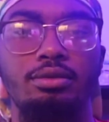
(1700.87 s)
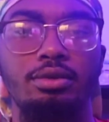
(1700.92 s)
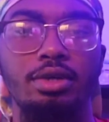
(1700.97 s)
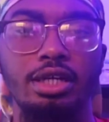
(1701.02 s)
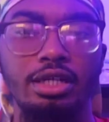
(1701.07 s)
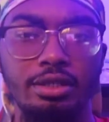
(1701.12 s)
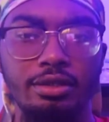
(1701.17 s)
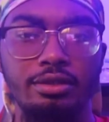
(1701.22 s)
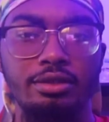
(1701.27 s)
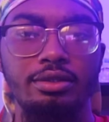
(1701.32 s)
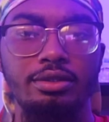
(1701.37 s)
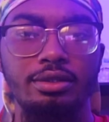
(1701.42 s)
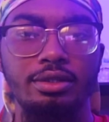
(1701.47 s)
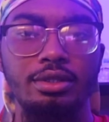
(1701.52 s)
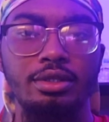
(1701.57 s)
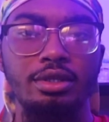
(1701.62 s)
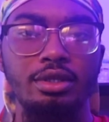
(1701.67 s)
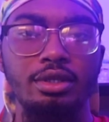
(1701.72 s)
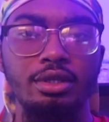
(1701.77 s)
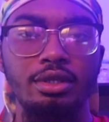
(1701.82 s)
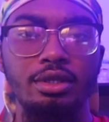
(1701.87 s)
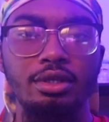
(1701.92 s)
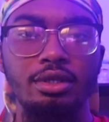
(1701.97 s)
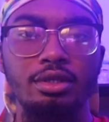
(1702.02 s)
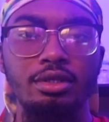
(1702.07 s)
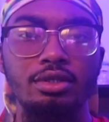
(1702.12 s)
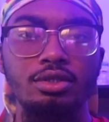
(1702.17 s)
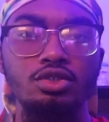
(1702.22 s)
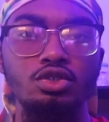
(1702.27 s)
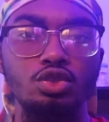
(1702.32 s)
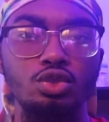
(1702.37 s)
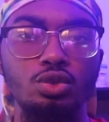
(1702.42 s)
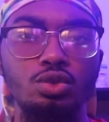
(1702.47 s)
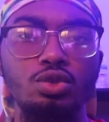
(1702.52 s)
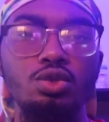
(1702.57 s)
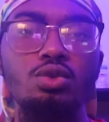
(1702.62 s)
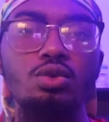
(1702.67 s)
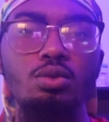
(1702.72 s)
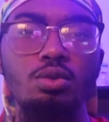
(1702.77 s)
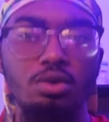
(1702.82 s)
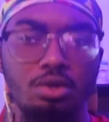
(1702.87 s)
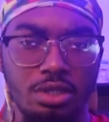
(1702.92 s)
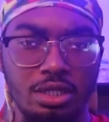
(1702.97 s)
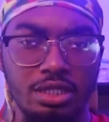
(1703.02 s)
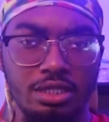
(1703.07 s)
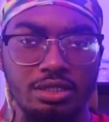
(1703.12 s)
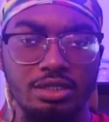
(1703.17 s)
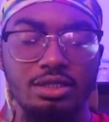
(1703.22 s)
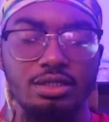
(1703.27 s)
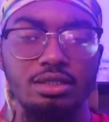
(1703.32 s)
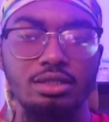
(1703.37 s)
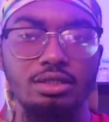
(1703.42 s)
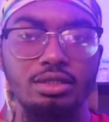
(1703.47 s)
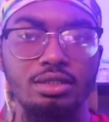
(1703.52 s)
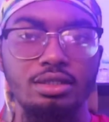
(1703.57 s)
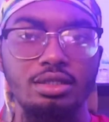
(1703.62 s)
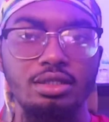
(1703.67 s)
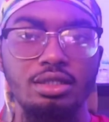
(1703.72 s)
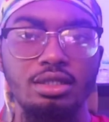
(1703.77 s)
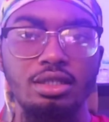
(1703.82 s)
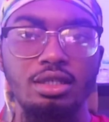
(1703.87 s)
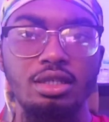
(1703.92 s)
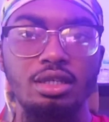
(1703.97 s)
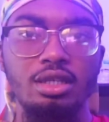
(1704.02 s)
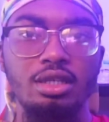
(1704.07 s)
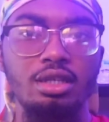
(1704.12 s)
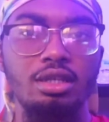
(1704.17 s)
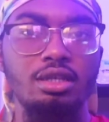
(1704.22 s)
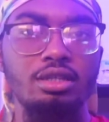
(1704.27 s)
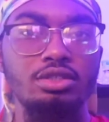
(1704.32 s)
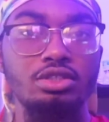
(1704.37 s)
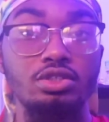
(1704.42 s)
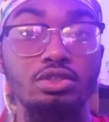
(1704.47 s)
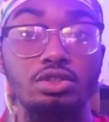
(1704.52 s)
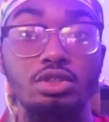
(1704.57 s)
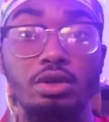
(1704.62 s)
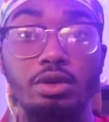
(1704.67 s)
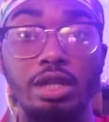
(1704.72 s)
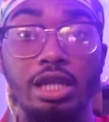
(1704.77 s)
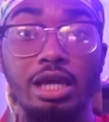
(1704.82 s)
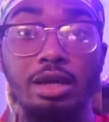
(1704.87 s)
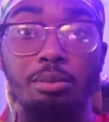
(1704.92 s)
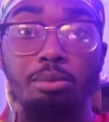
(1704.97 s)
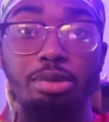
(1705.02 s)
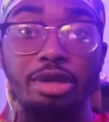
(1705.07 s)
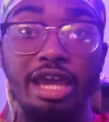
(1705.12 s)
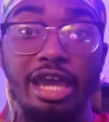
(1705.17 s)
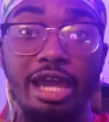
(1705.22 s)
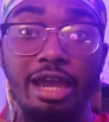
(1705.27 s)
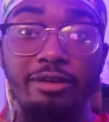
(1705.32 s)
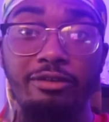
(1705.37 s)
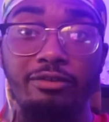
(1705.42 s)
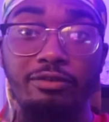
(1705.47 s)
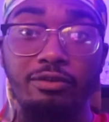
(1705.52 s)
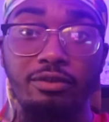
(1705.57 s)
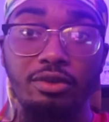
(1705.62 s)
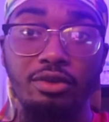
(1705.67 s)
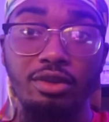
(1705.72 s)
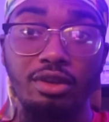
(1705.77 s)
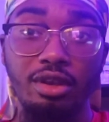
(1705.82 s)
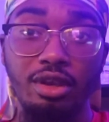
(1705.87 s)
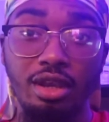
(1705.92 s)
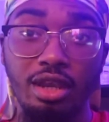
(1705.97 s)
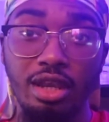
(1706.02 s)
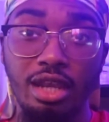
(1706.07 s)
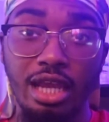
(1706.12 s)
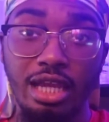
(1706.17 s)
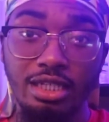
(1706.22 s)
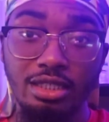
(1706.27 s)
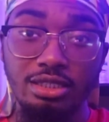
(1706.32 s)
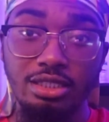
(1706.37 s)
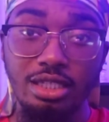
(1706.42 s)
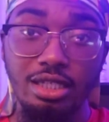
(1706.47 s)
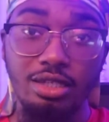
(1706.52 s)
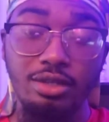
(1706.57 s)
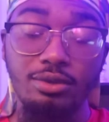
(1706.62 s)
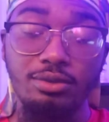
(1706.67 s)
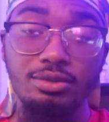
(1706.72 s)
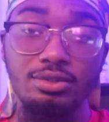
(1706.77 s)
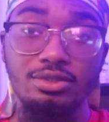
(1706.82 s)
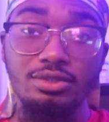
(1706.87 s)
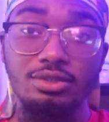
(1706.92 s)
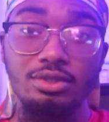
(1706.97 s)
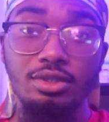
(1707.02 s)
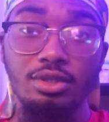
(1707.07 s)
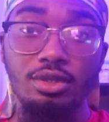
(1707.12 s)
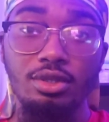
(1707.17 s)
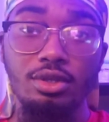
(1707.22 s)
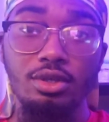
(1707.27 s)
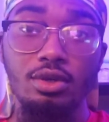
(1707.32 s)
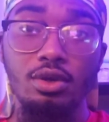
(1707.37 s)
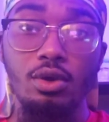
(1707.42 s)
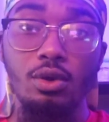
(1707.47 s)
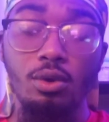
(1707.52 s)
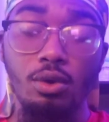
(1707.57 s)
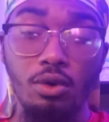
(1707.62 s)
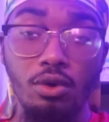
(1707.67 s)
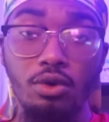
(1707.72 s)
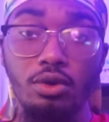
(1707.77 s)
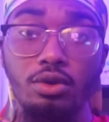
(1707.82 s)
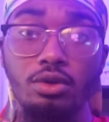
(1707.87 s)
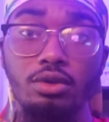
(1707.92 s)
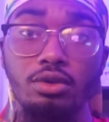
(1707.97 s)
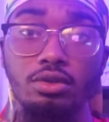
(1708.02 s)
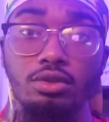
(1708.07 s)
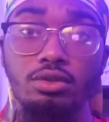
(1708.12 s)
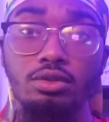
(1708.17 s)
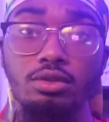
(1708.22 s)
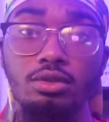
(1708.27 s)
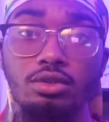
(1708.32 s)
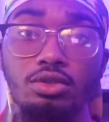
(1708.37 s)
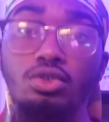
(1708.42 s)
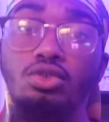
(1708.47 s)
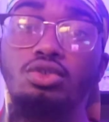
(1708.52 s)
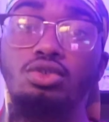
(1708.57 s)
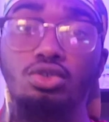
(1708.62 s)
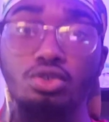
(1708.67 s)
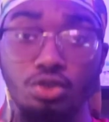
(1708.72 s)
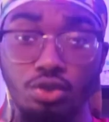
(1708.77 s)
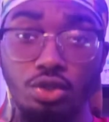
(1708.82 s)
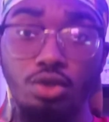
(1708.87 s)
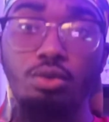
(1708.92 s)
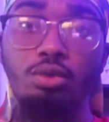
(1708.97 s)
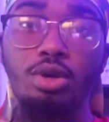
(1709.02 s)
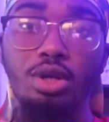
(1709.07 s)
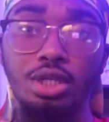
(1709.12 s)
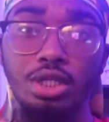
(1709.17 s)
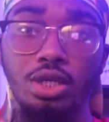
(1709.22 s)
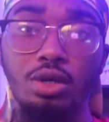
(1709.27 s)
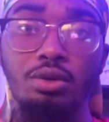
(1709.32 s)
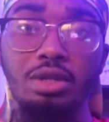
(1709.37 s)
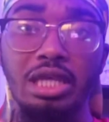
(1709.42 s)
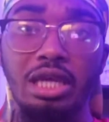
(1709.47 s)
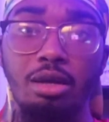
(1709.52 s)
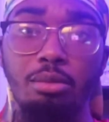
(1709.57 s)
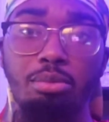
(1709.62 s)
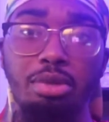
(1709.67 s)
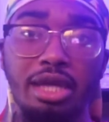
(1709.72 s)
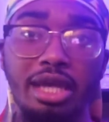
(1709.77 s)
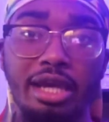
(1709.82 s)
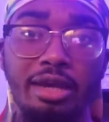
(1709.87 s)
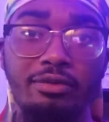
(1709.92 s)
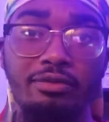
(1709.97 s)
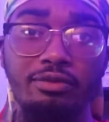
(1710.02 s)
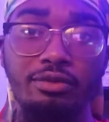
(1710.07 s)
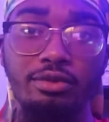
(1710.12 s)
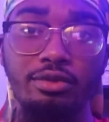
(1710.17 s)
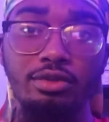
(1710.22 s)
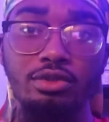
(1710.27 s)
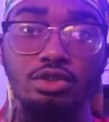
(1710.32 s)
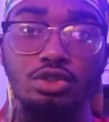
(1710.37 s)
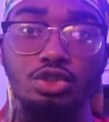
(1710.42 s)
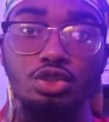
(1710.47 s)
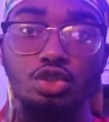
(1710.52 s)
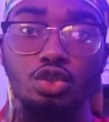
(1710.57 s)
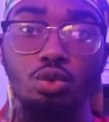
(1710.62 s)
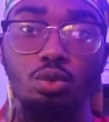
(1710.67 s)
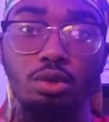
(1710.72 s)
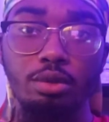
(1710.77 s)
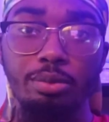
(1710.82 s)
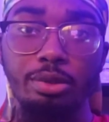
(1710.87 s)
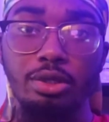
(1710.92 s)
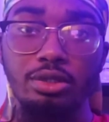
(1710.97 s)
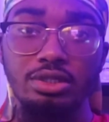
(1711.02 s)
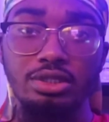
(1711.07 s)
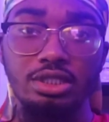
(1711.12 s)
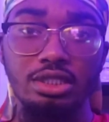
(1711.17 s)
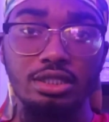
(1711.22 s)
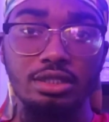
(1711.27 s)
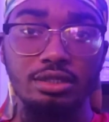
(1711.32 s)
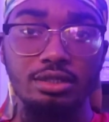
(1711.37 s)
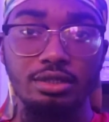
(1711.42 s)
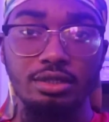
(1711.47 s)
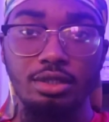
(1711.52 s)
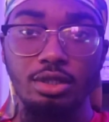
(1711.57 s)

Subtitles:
Right? Do you want to go down path 9TAILS? Or do you want to go down path Sewer Person?